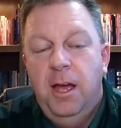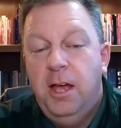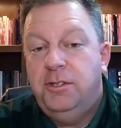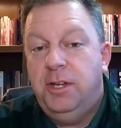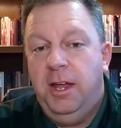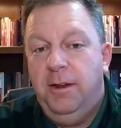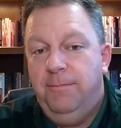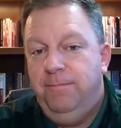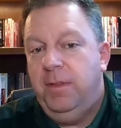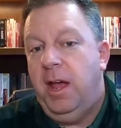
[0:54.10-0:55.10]
I
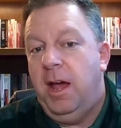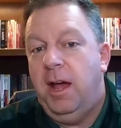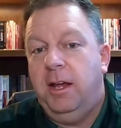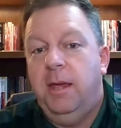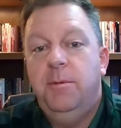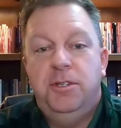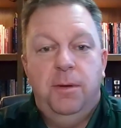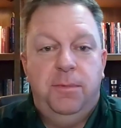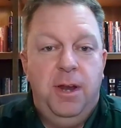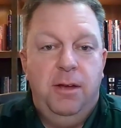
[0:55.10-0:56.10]
said, nah, give me
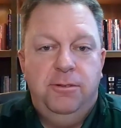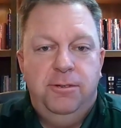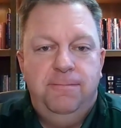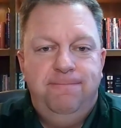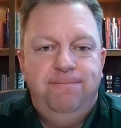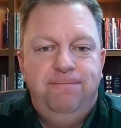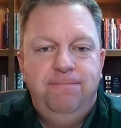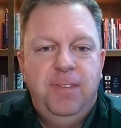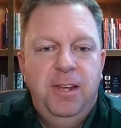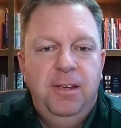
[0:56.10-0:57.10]
something else.
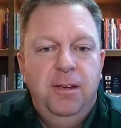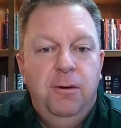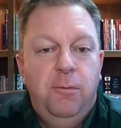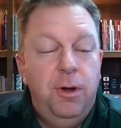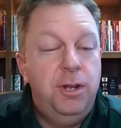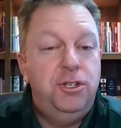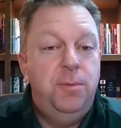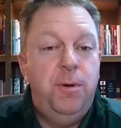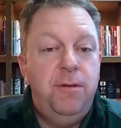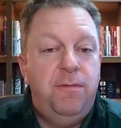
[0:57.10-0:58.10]
What did she
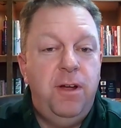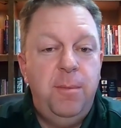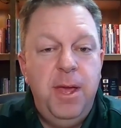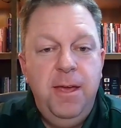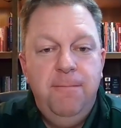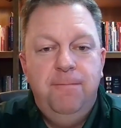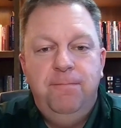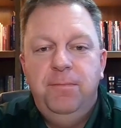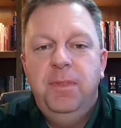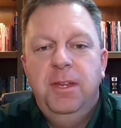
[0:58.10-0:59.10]
put in front of me?
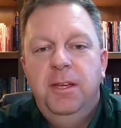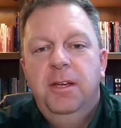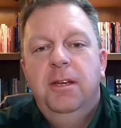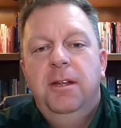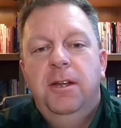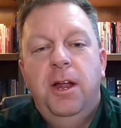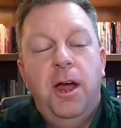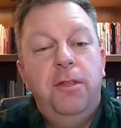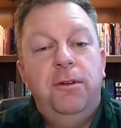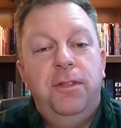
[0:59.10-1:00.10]
None
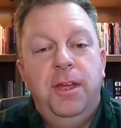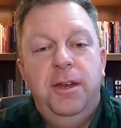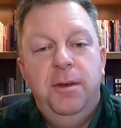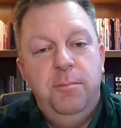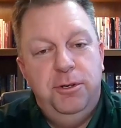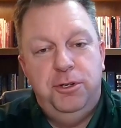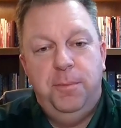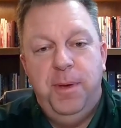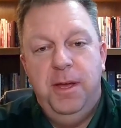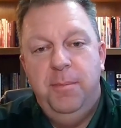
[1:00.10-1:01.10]
other than Mr.
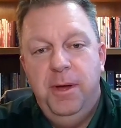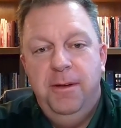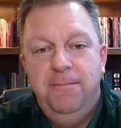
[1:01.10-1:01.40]
Pibb.